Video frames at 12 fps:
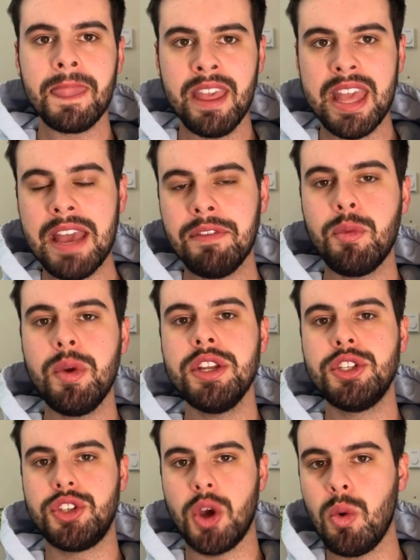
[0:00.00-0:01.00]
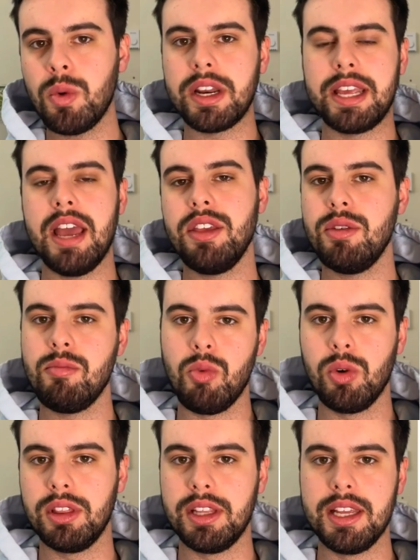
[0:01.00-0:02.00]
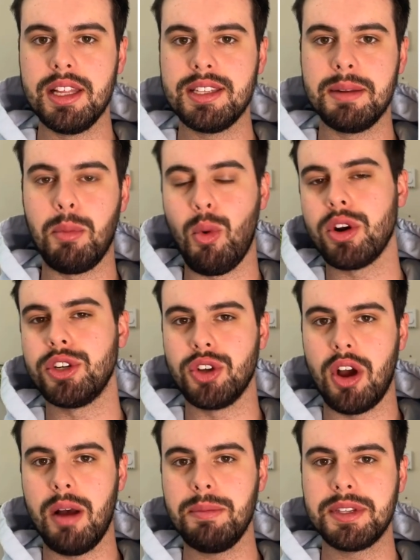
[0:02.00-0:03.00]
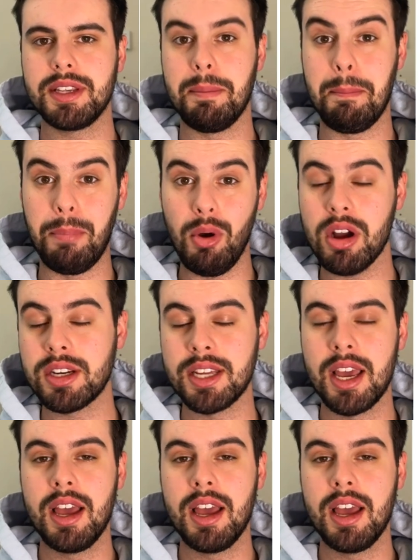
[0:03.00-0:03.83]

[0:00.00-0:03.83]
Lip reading: if we don't get you more leads and more jobs booked